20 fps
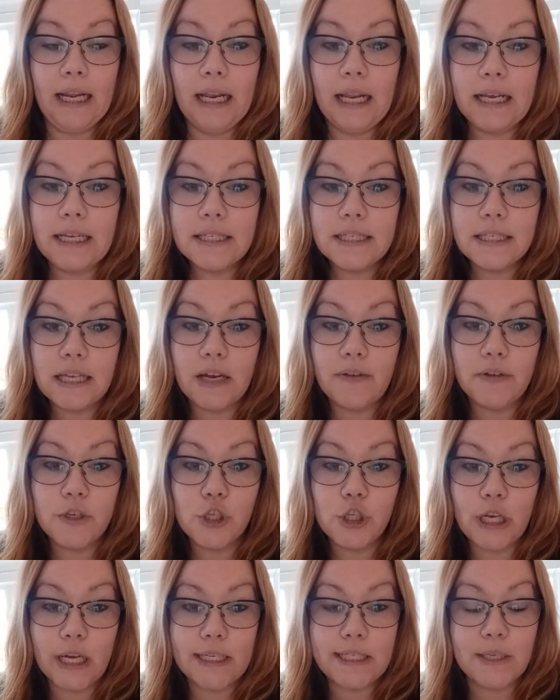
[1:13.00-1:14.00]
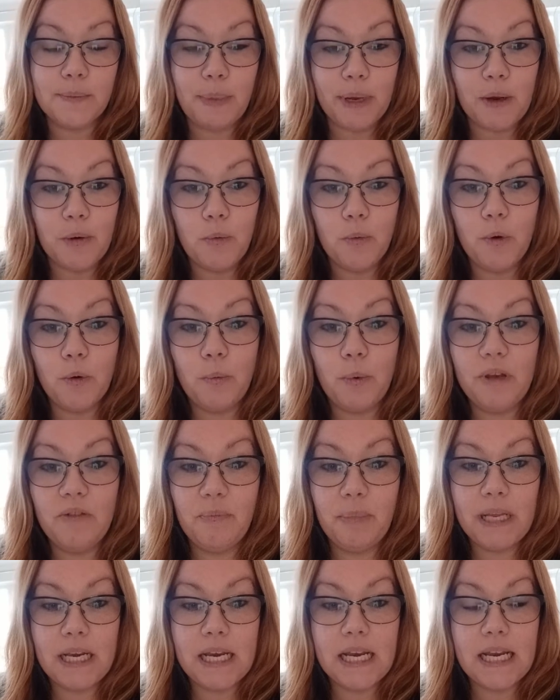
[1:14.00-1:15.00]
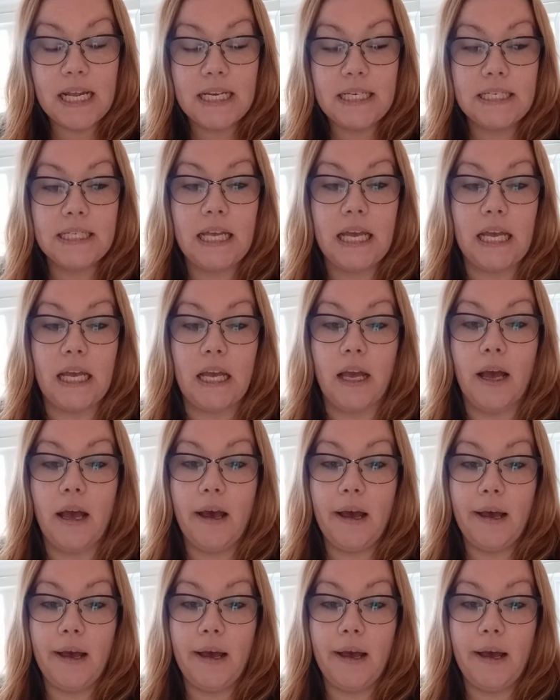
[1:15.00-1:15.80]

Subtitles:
Let's have a chat about what we've been knitting.